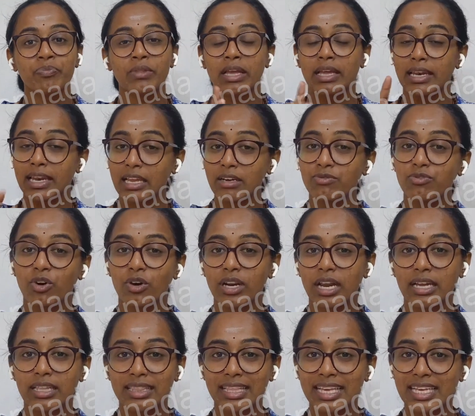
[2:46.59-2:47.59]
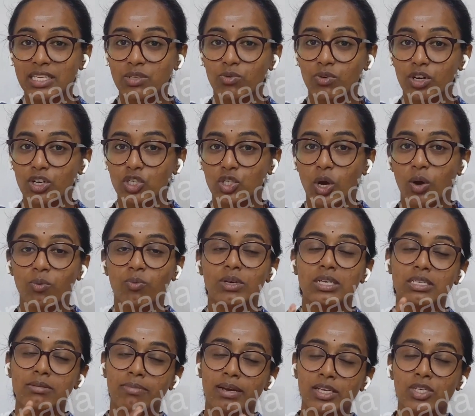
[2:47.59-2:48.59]
Link for these workshop
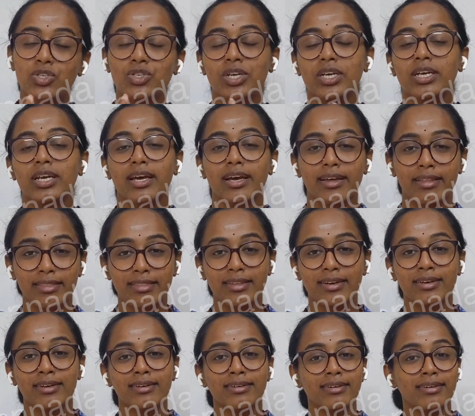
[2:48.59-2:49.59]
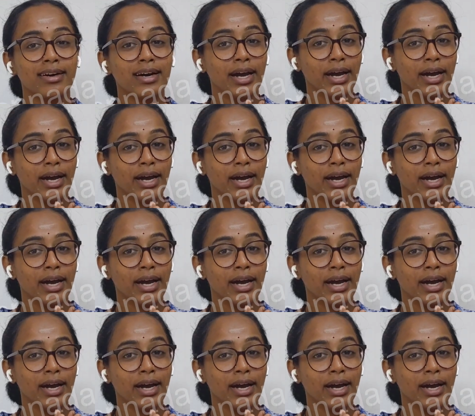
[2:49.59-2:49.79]
is mentioned in the